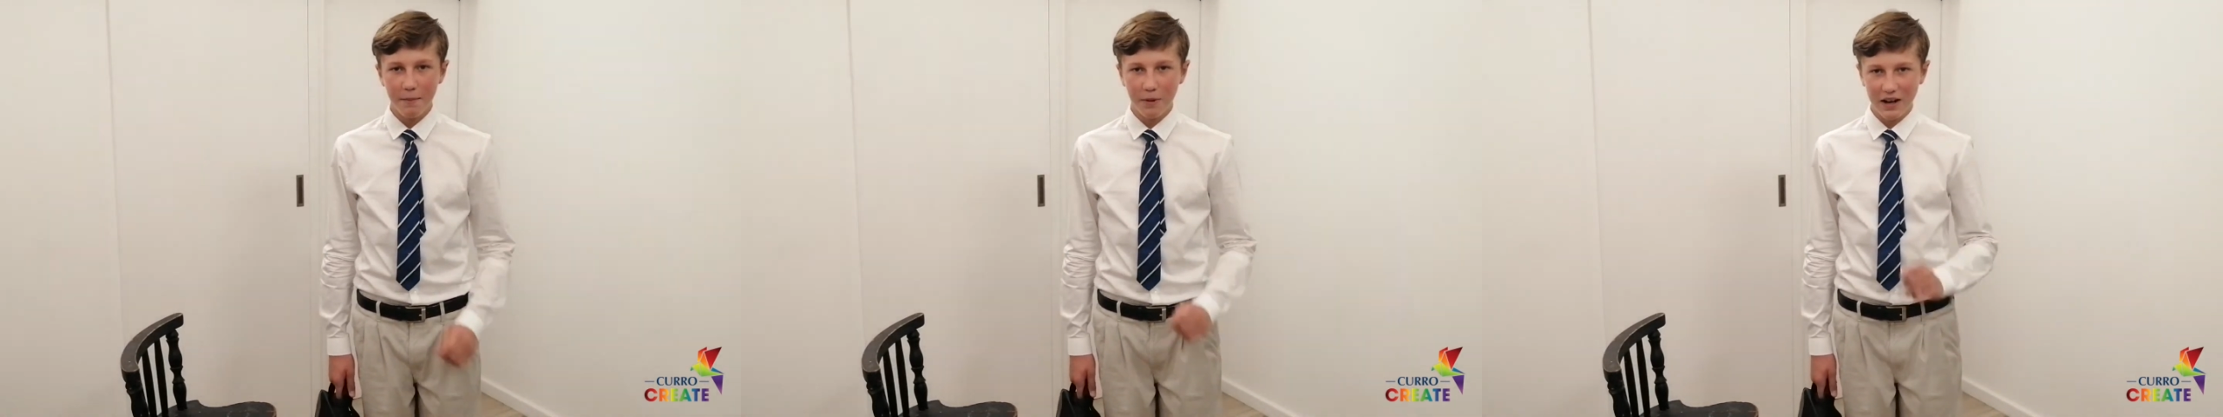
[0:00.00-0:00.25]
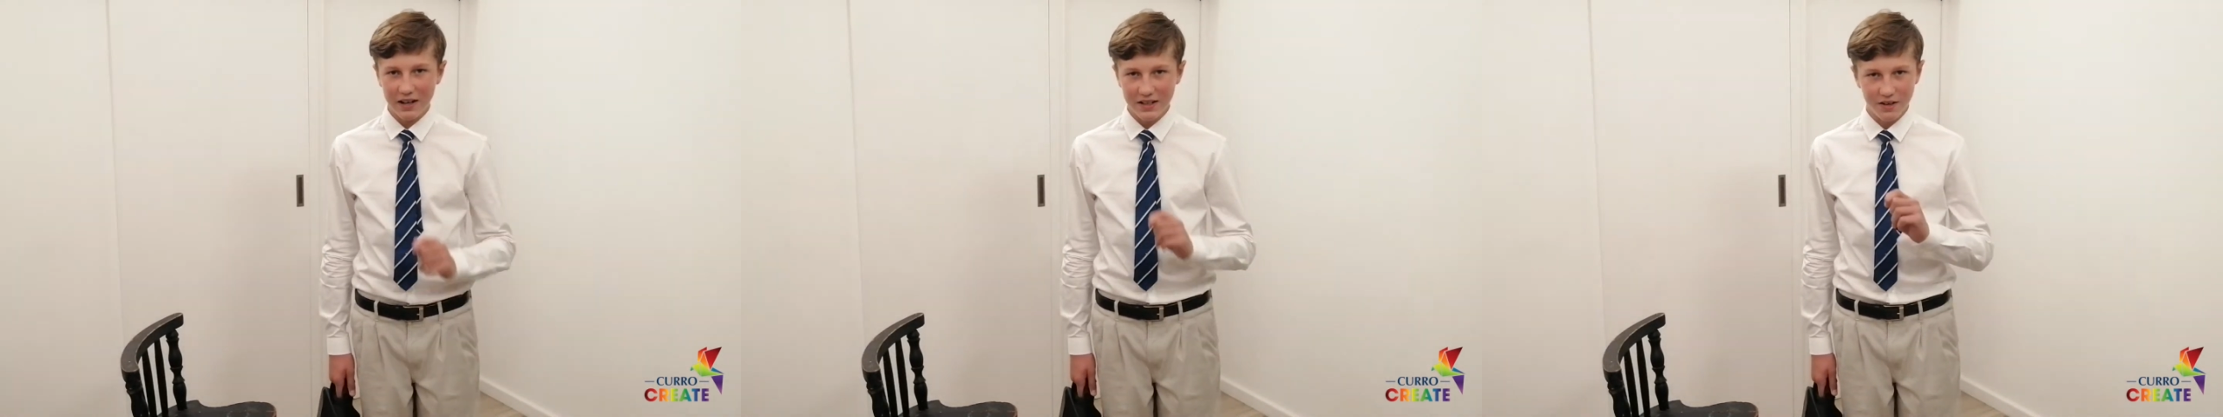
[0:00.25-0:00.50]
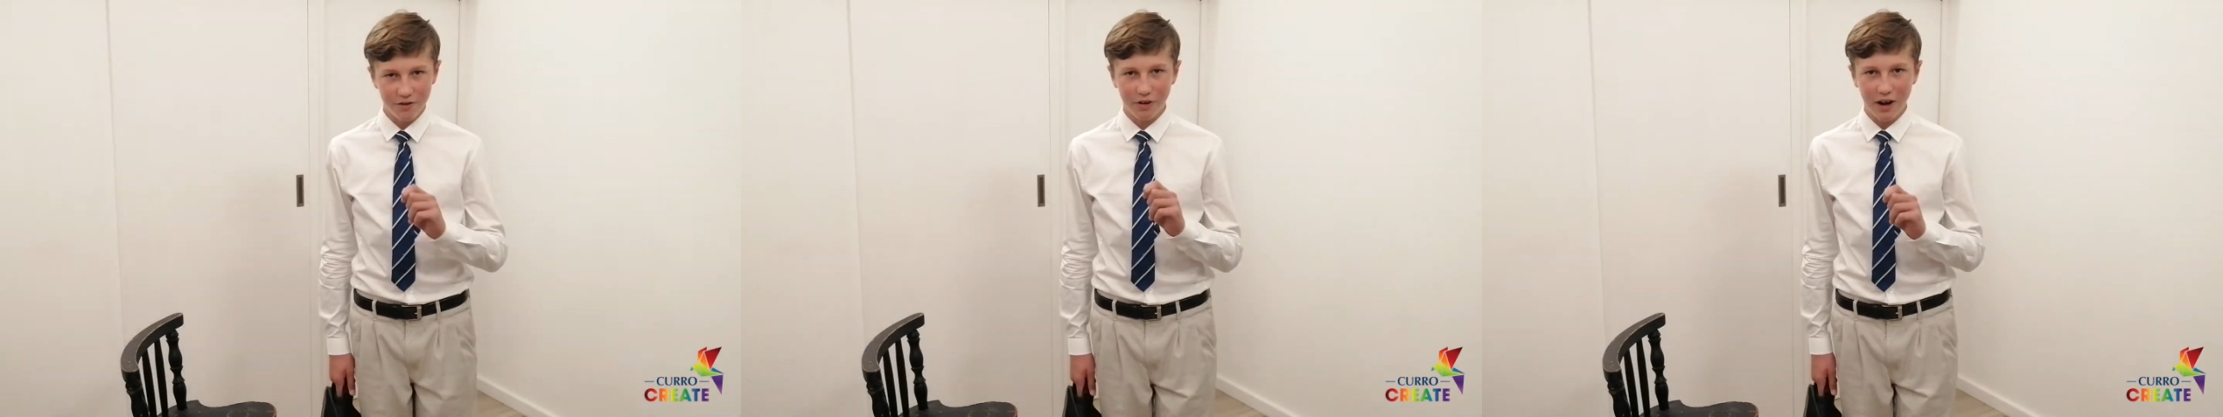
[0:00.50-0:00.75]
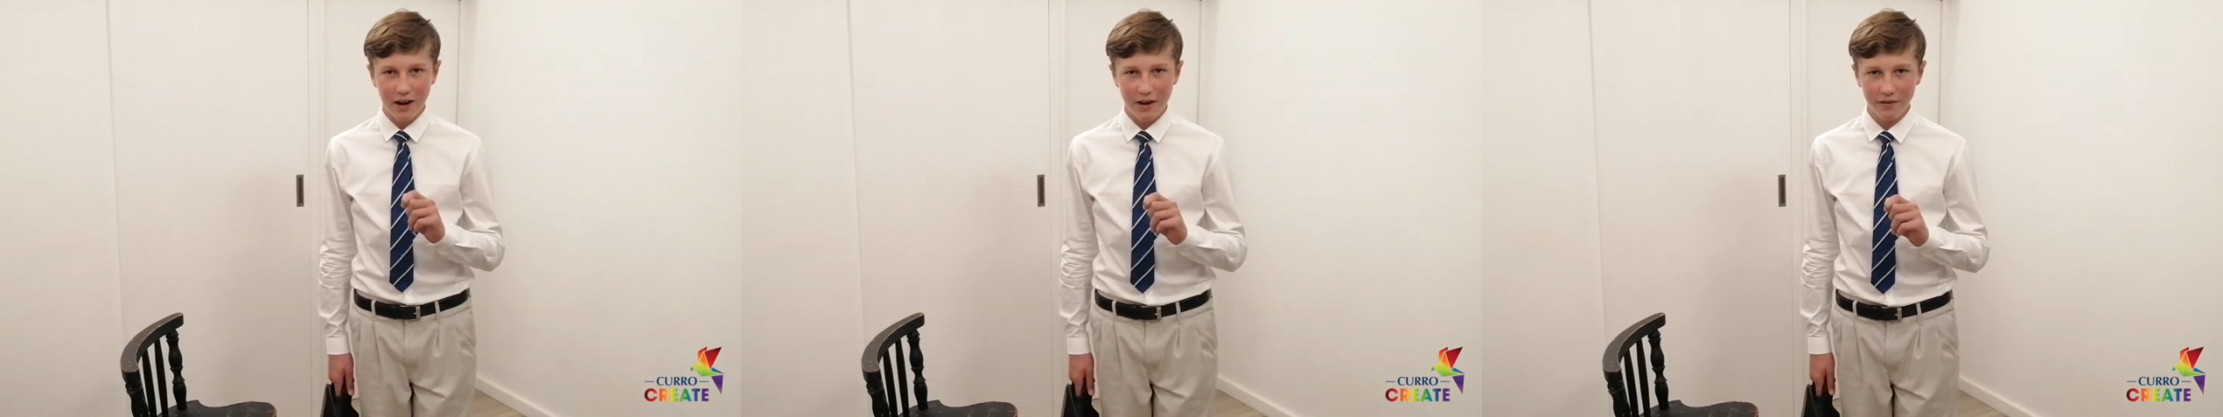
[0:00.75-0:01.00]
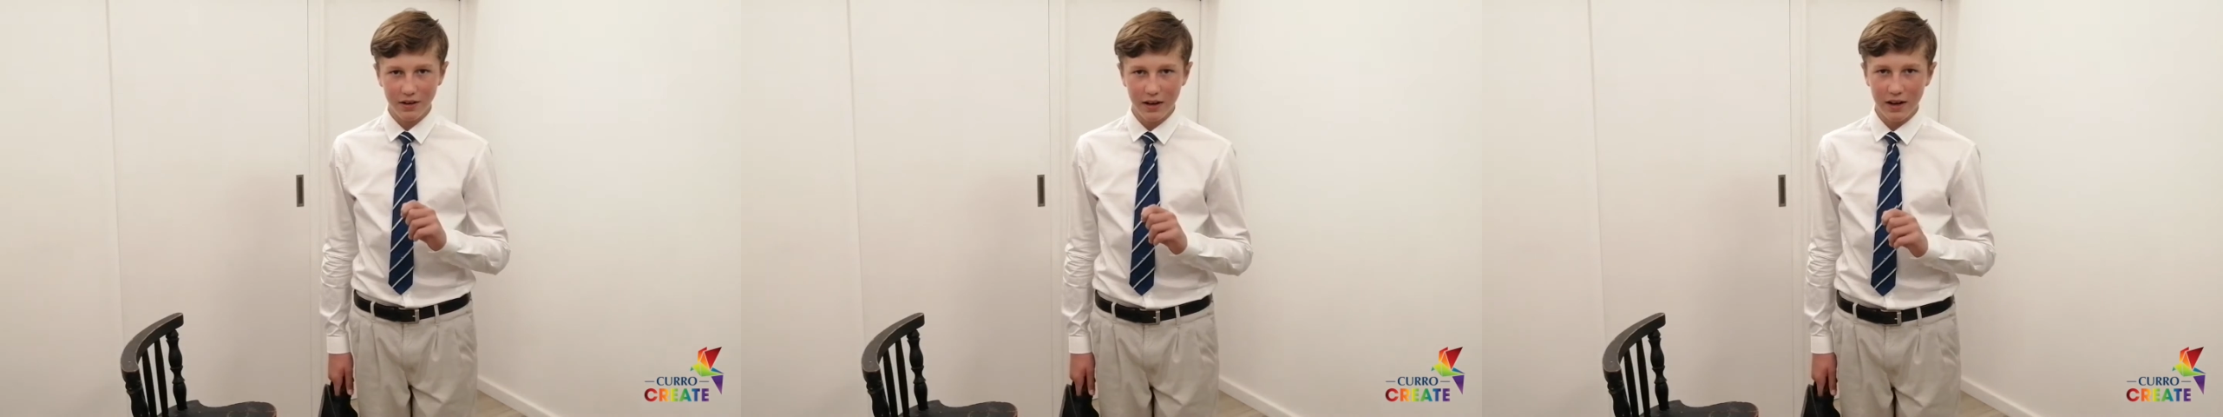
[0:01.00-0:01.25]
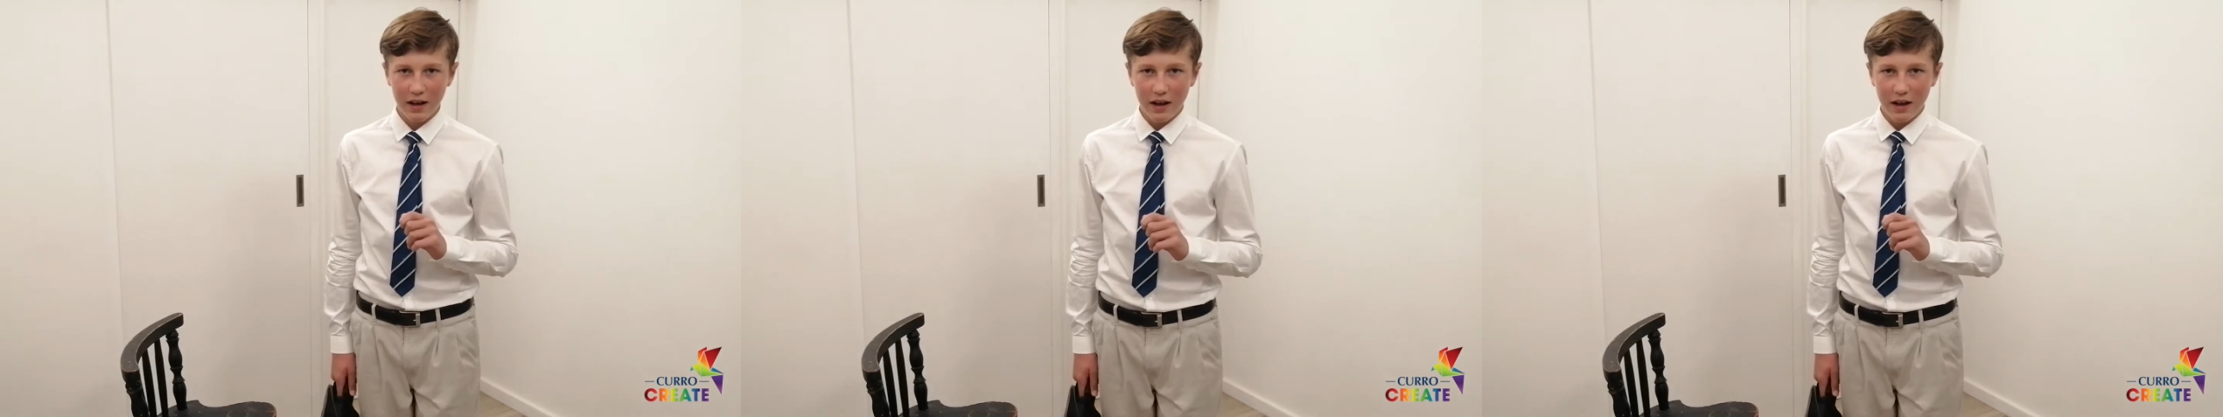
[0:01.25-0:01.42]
but I survived.